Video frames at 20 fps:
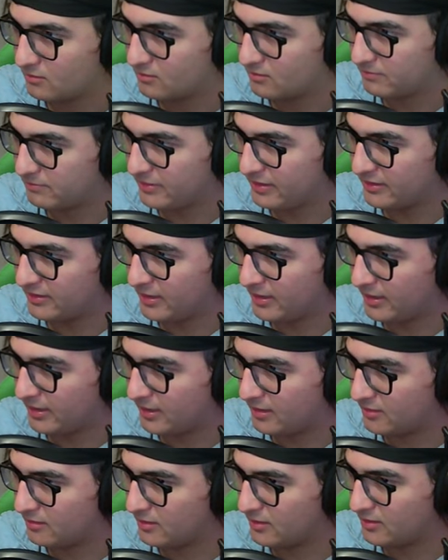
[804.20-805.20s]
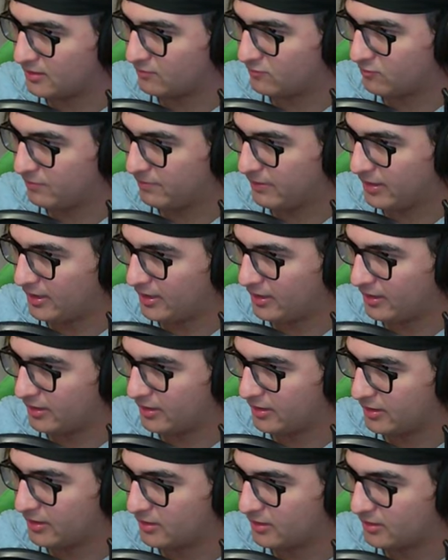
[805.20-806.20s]
buy that, and then we'll
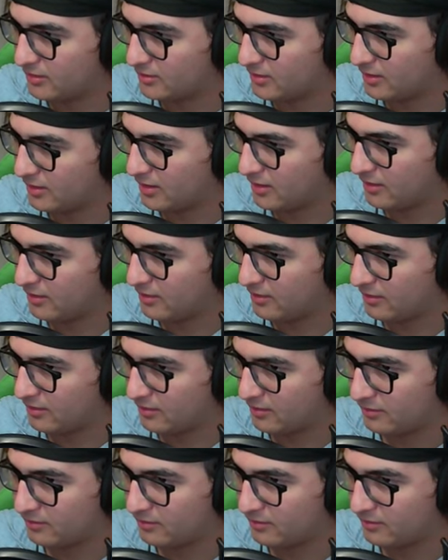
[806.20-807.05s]
buy uh,